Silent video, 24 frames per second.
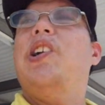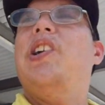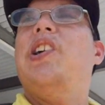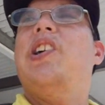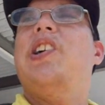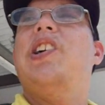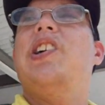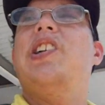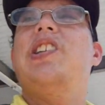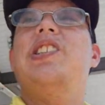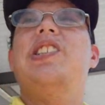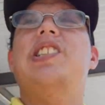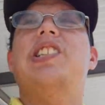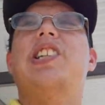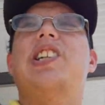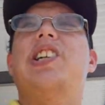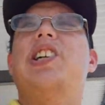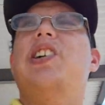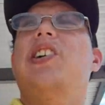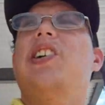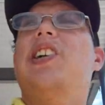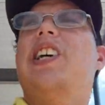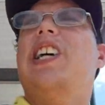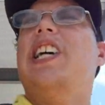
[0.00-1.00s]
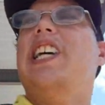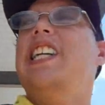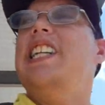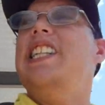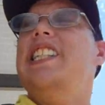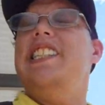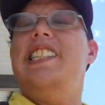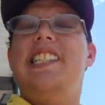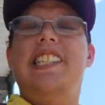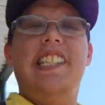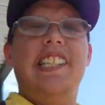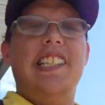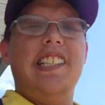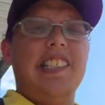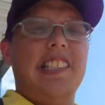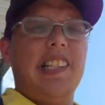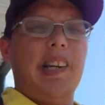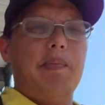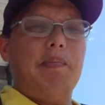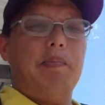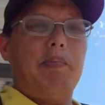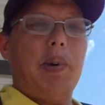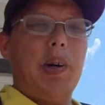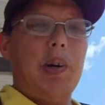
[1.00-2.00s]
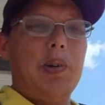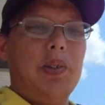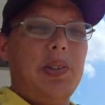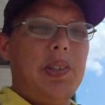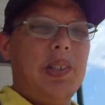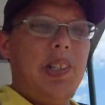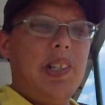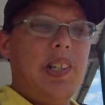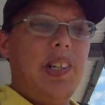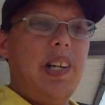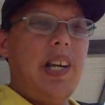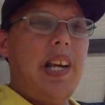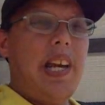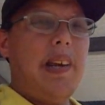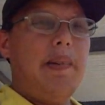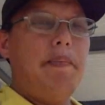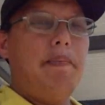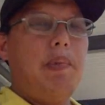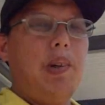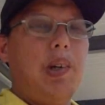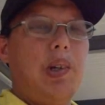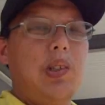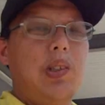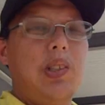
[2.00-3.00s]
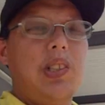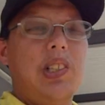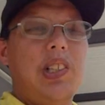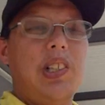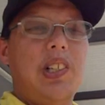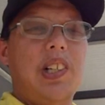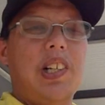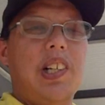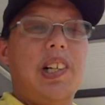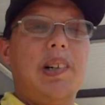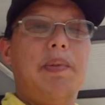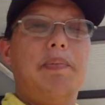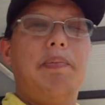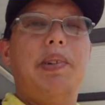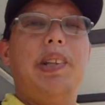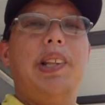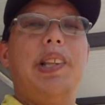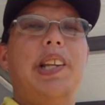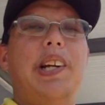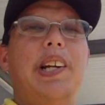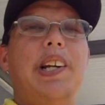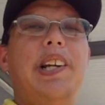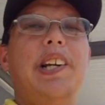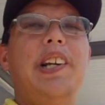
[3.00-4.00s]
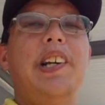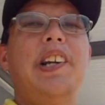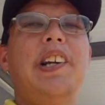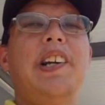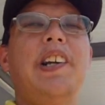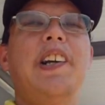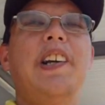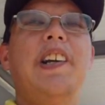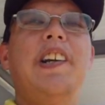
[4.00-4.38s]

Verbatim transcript: to go to Hastings and posted a poster up in there